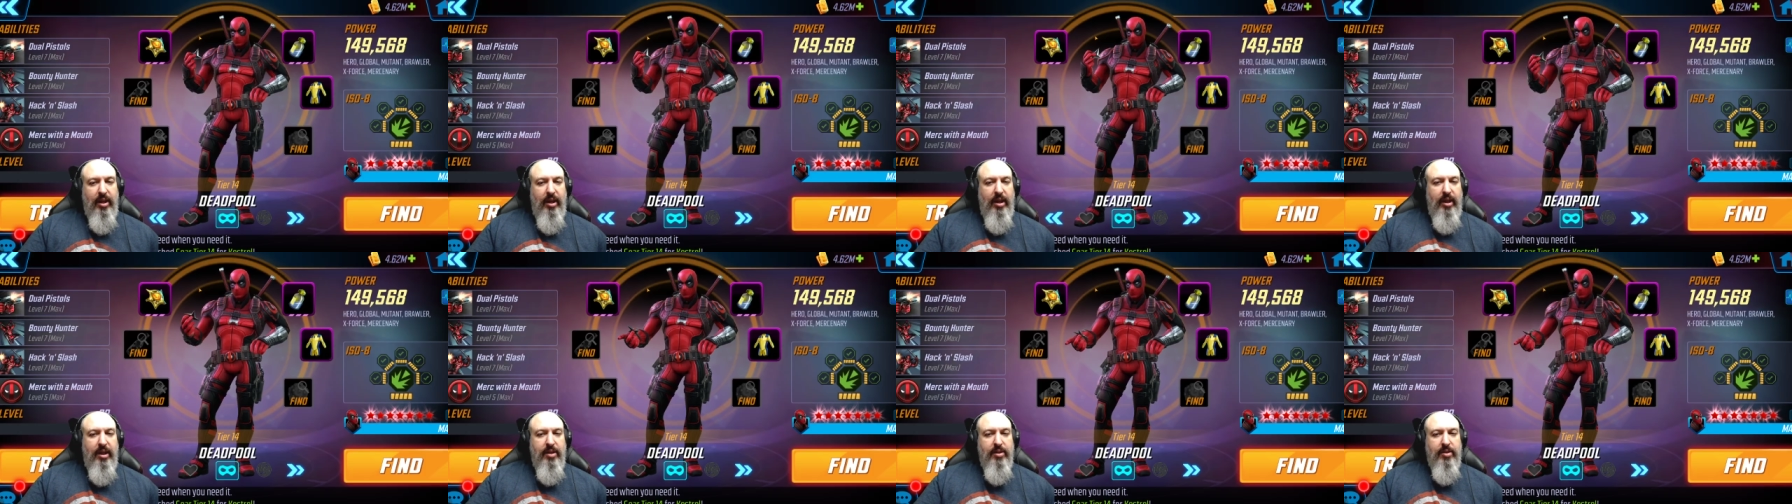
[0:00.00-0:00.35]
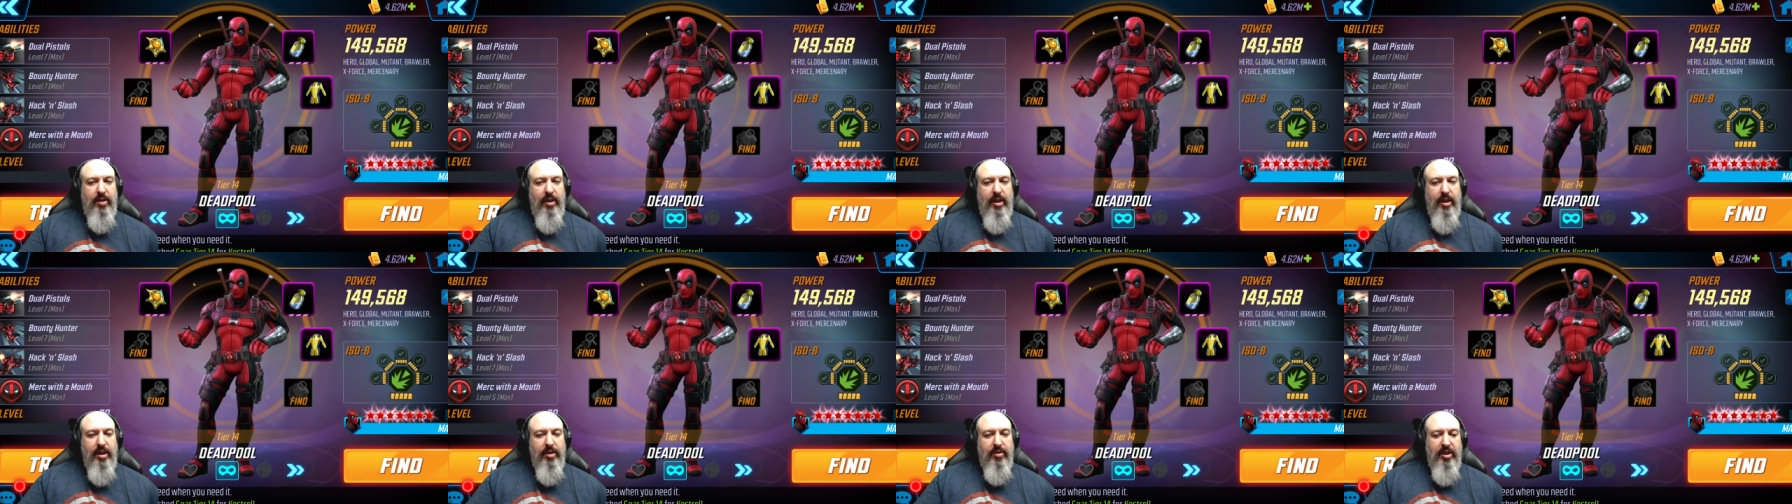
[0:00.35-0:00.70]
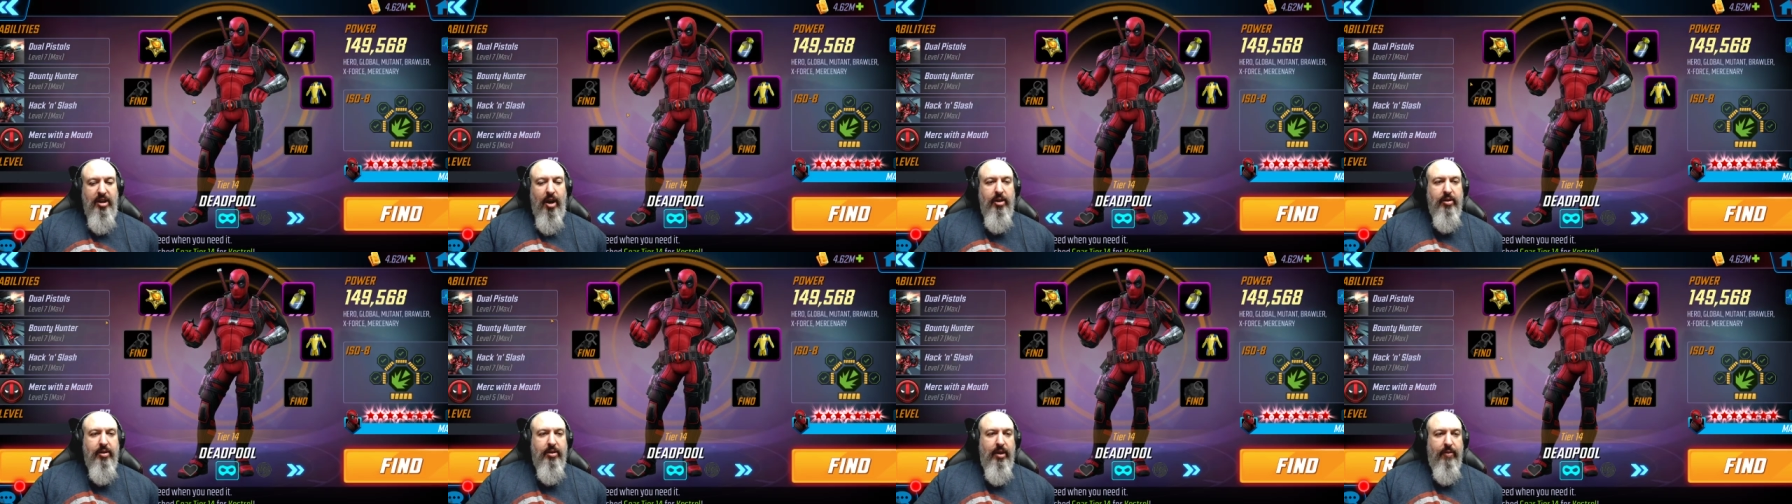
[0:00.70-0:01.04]
is is the
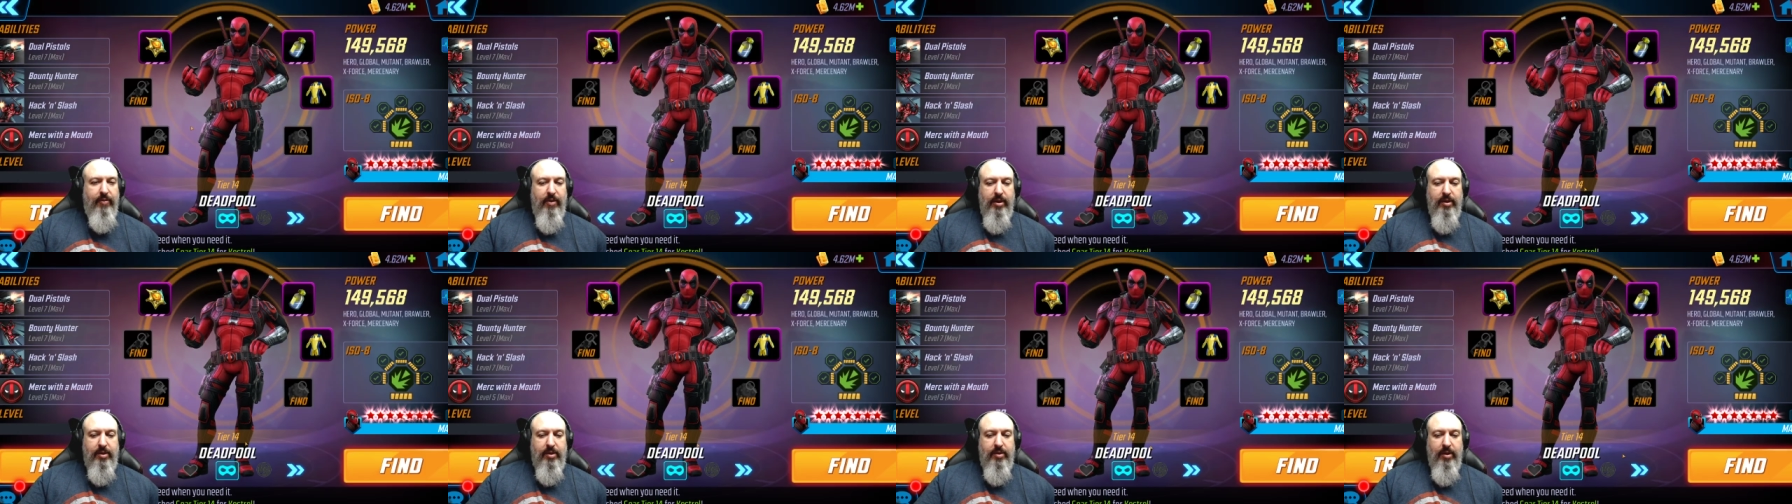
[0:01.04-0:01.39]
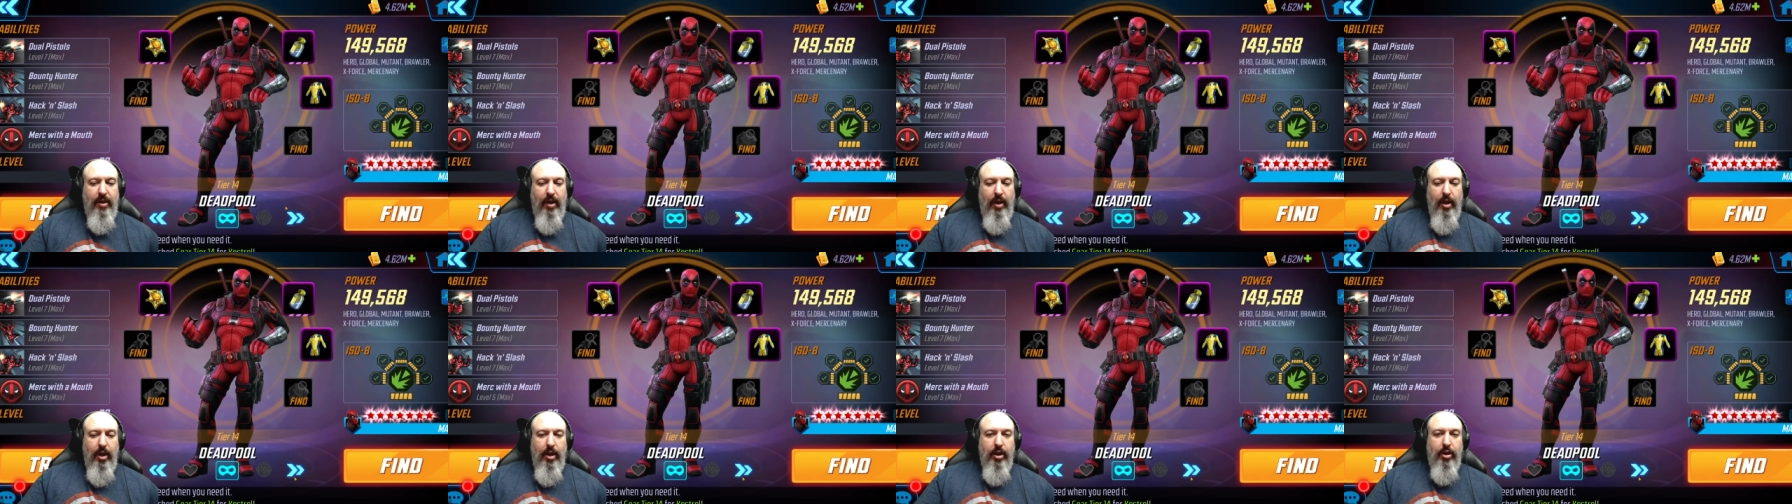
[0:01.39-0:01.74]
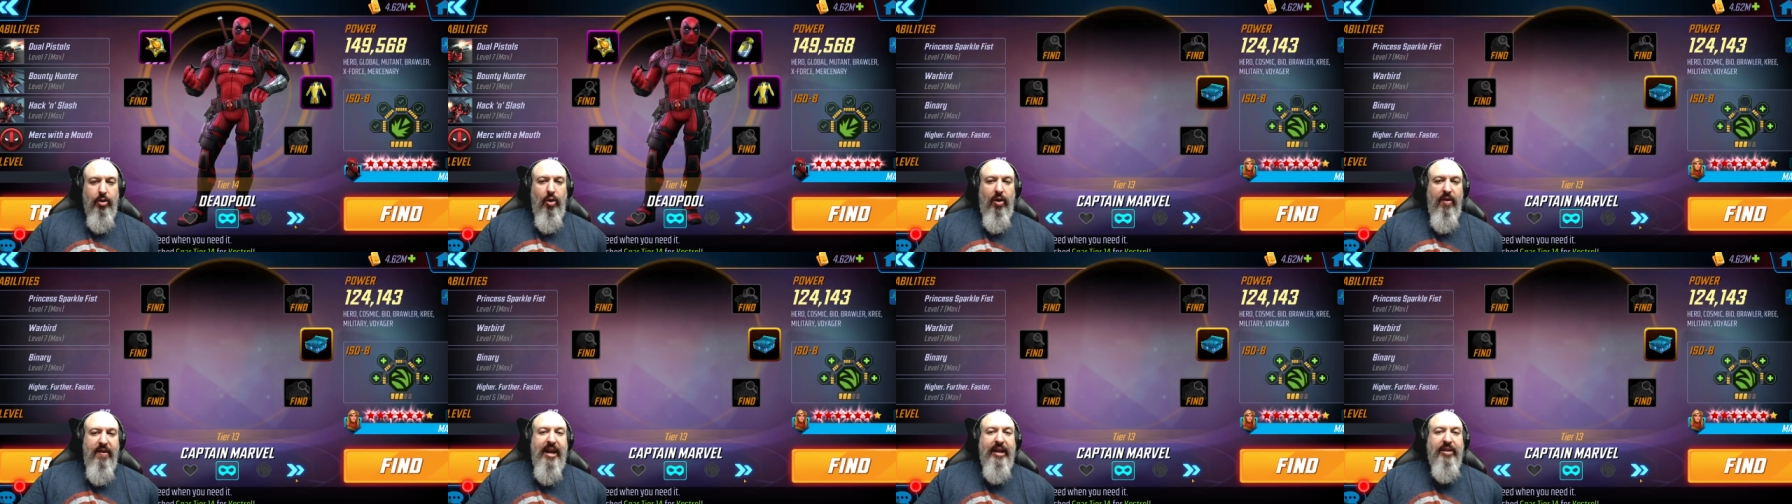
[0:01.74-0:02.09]
art difference. Go
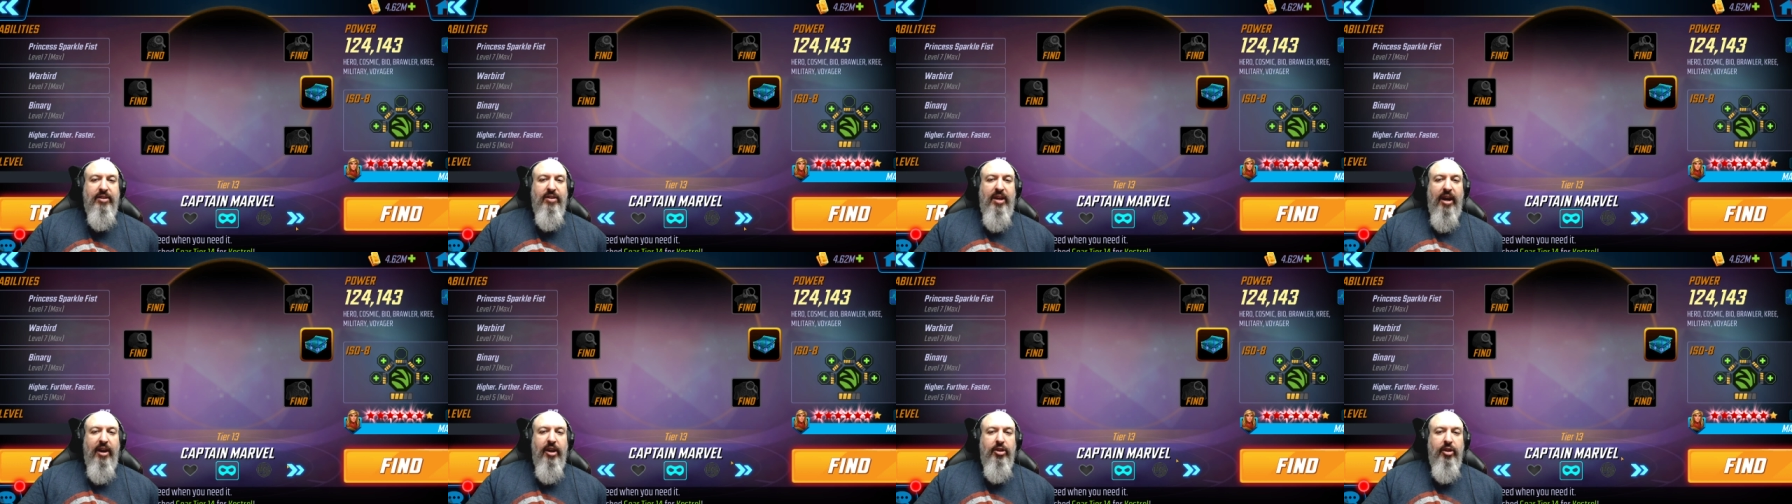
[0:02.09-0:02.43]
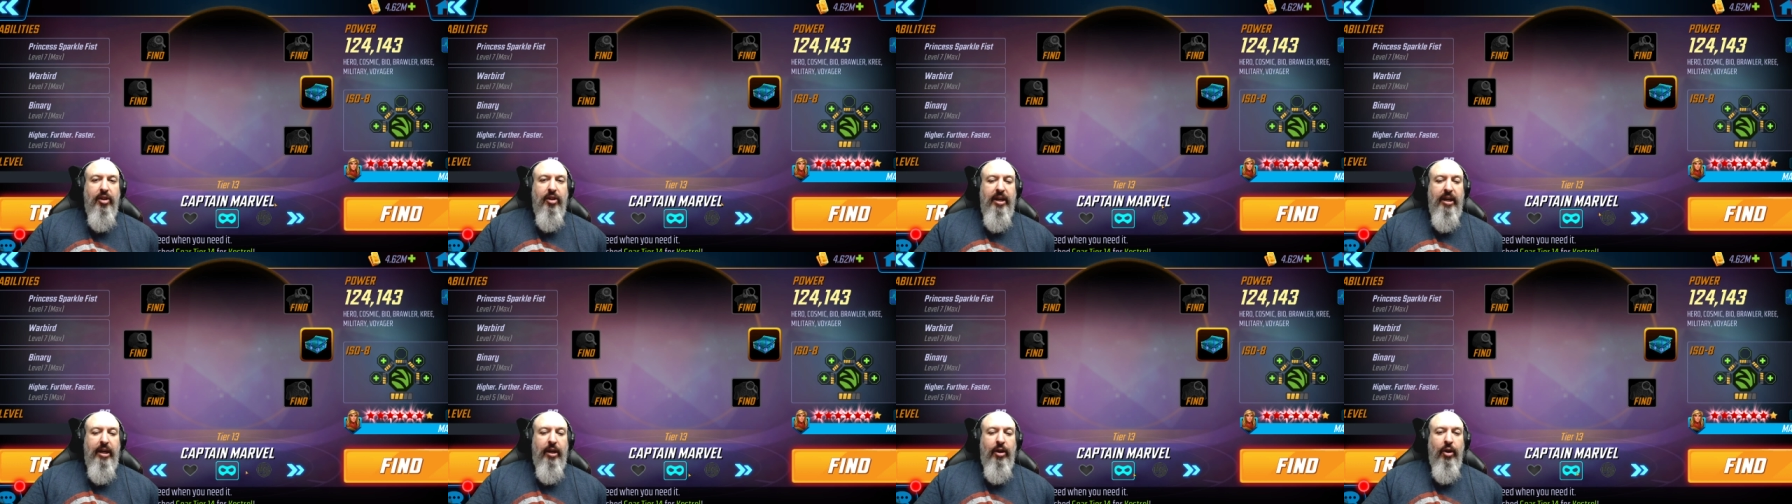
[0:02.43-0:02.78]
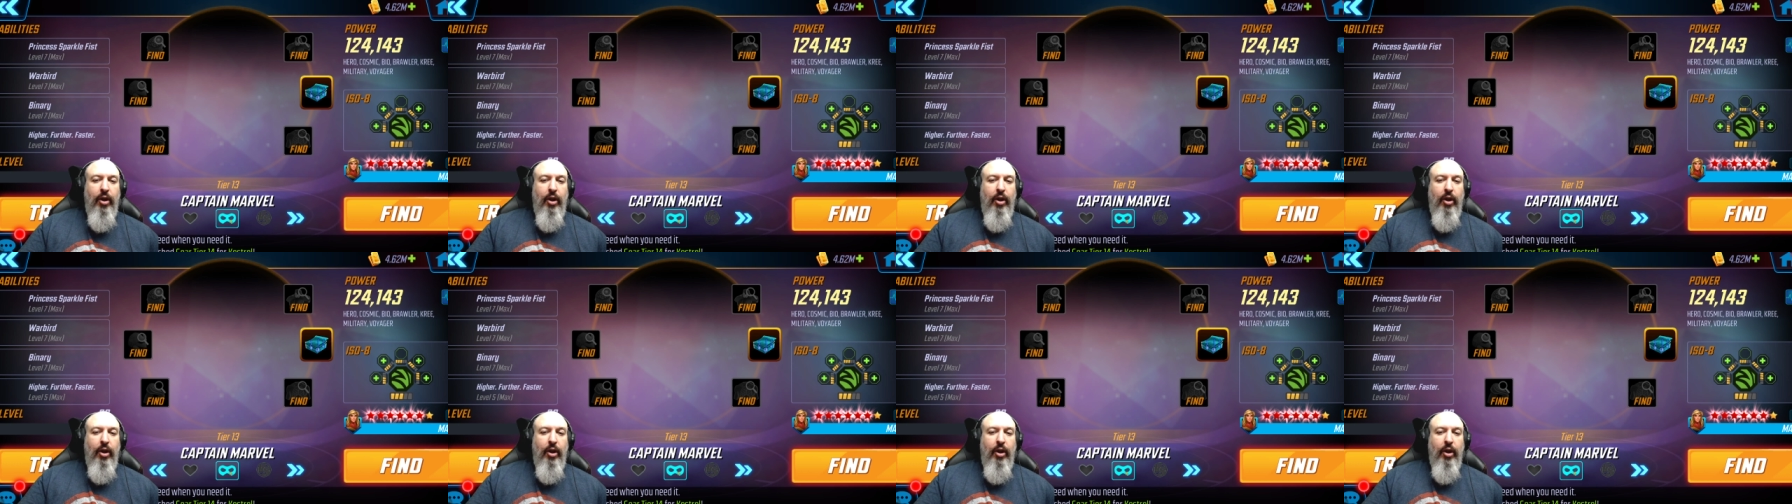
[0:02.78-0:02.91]
to the next character here.